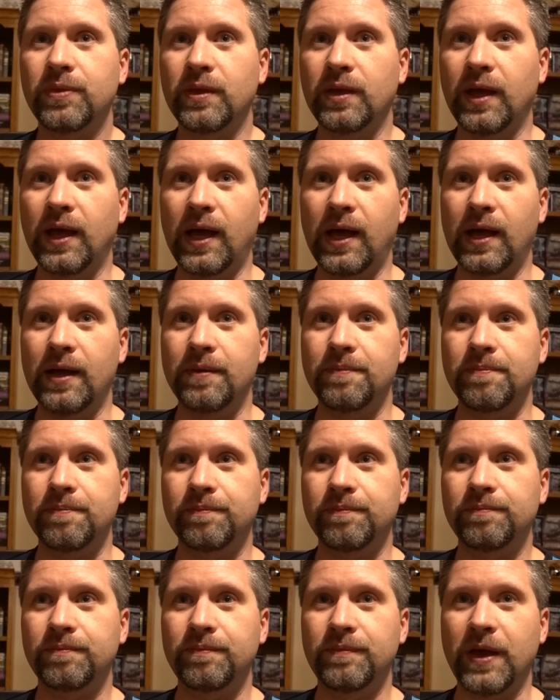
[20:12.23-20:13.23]

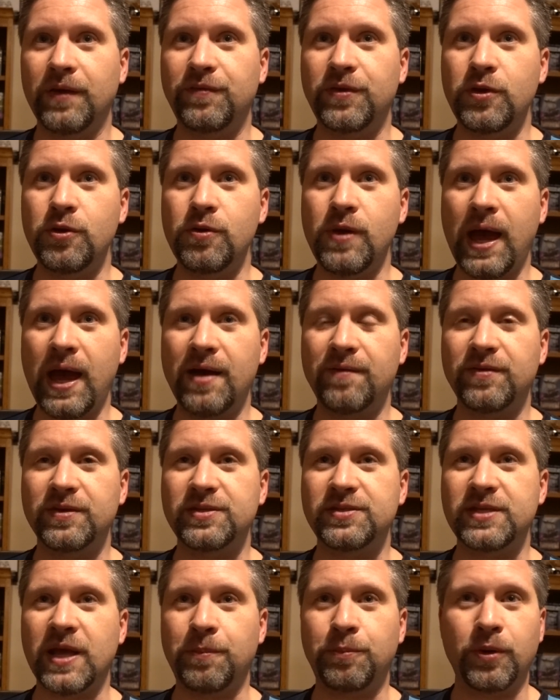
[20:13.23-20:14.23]
If you have a
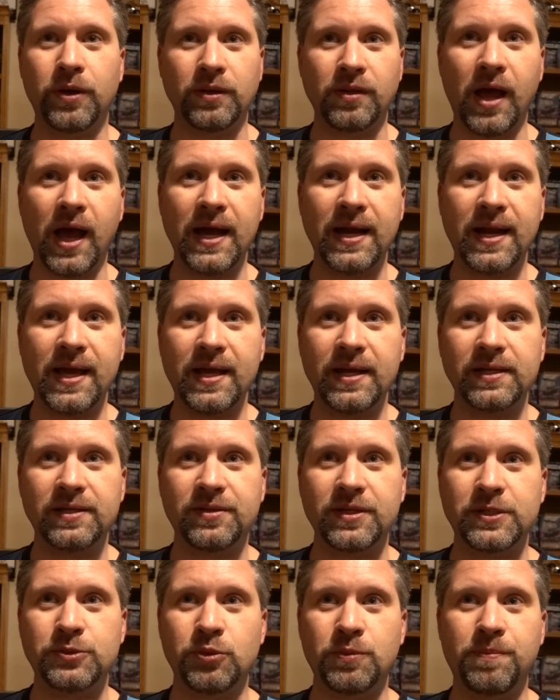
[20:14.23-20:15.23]
separate line
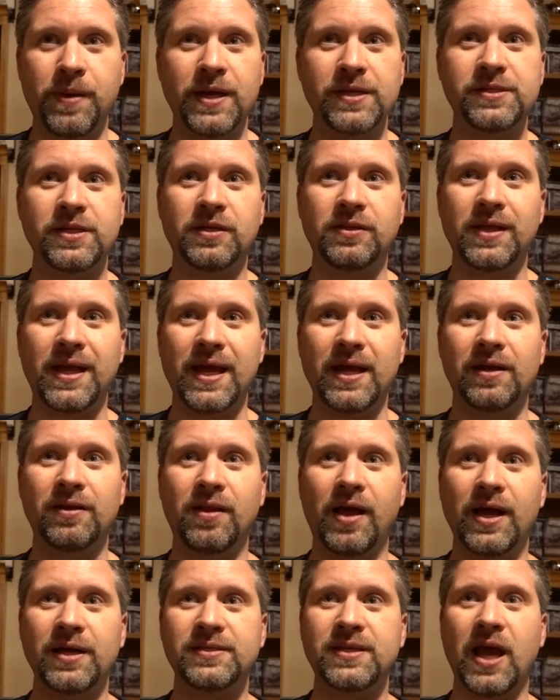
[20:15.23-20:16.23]
edit, this would basically
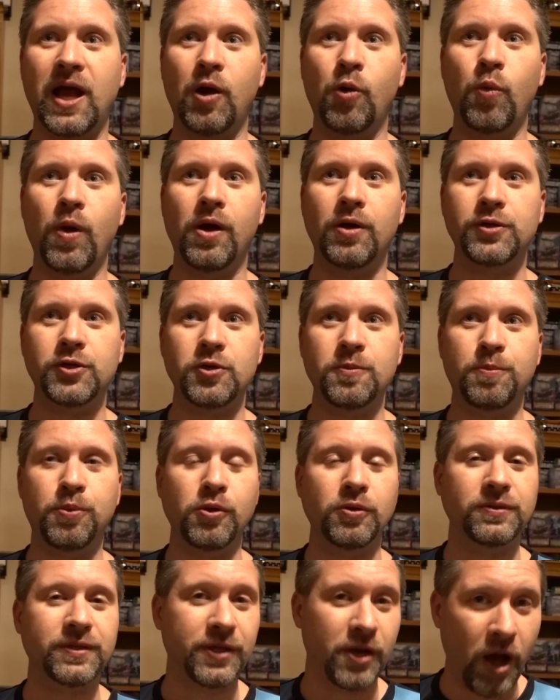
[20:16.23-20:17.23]
analyze how well you
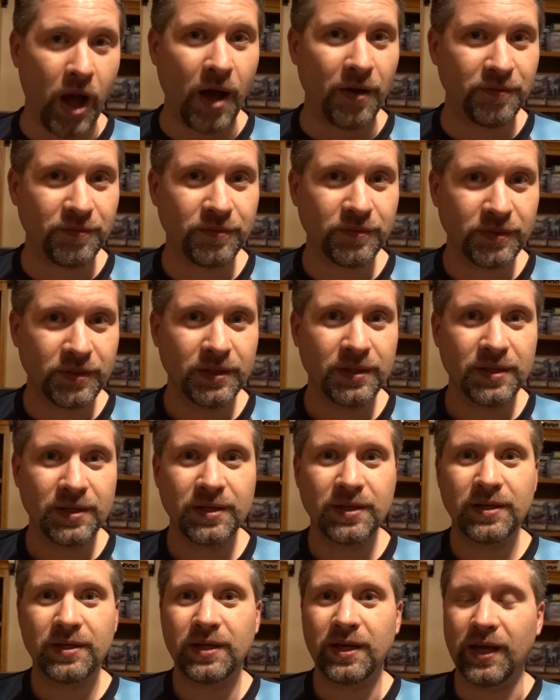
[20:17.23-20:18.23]
pulled it off.
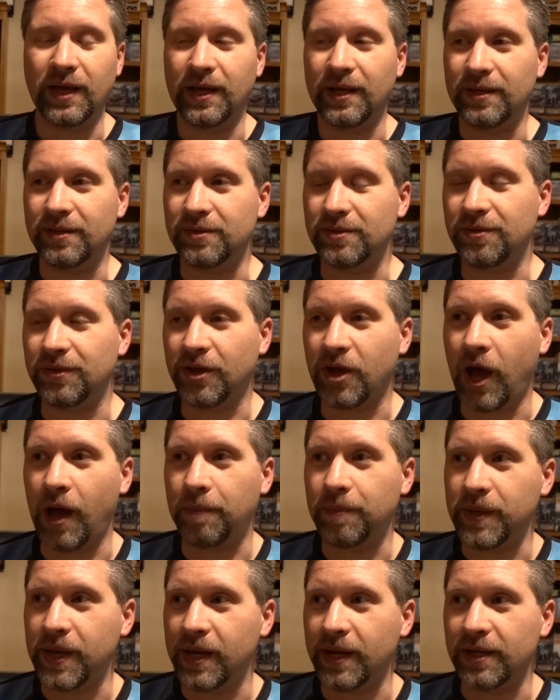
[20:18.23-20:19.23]
The
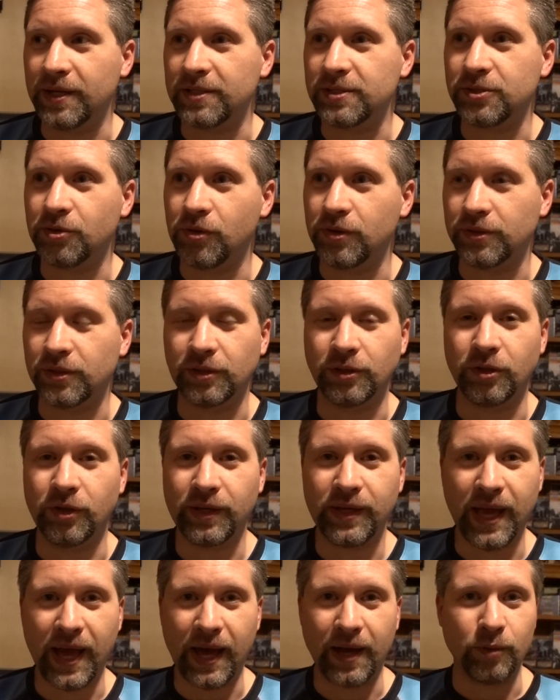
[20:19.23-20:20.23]
copy edit is going to
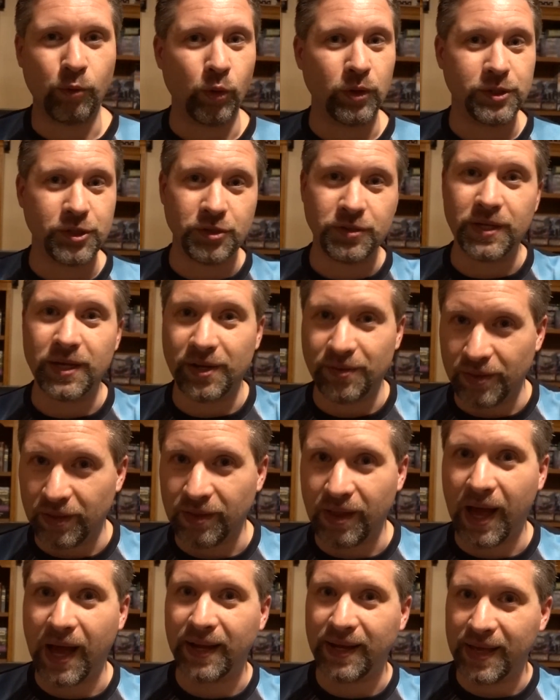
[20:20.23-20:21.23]
look at what you did on the
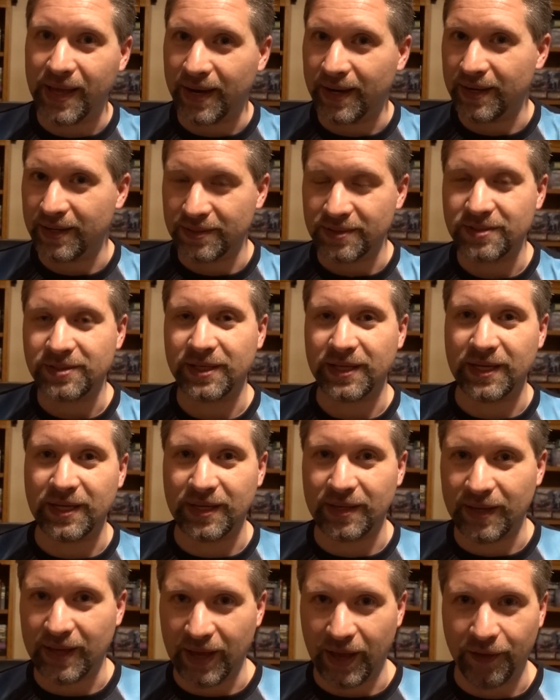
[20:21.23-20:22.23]
line edit and
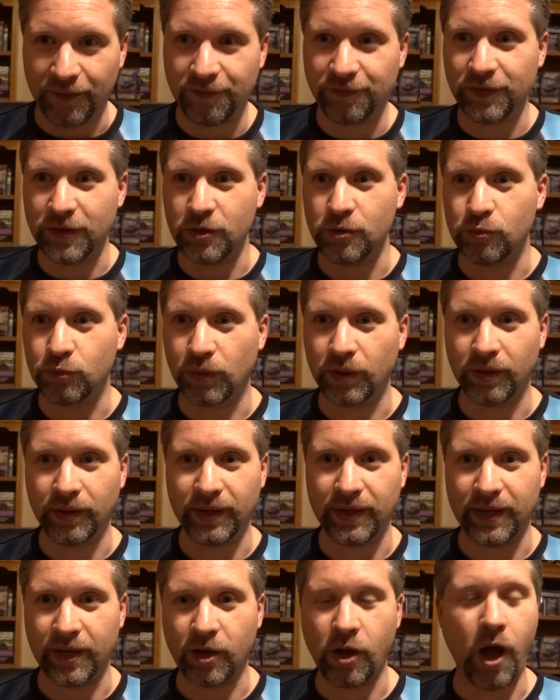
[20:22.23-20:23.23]
see if you
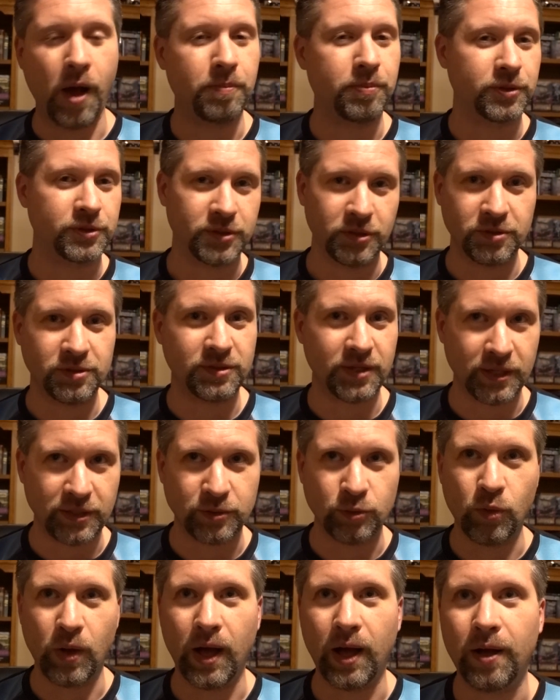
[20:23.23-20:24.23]
really accomplish those
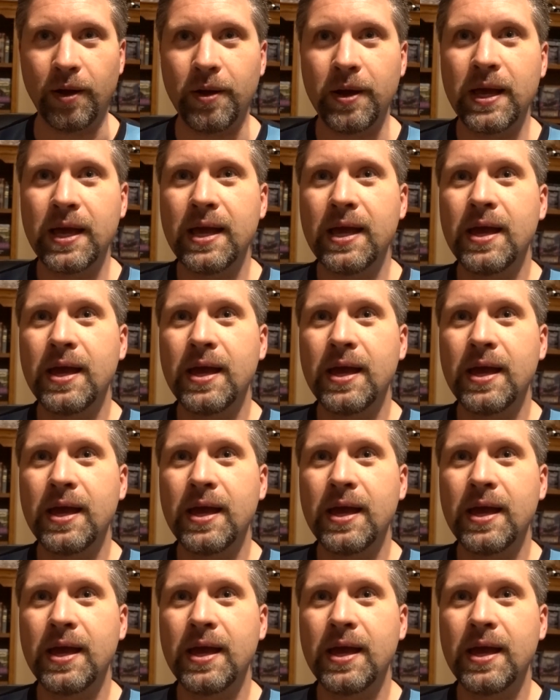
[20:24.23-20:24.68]
things well.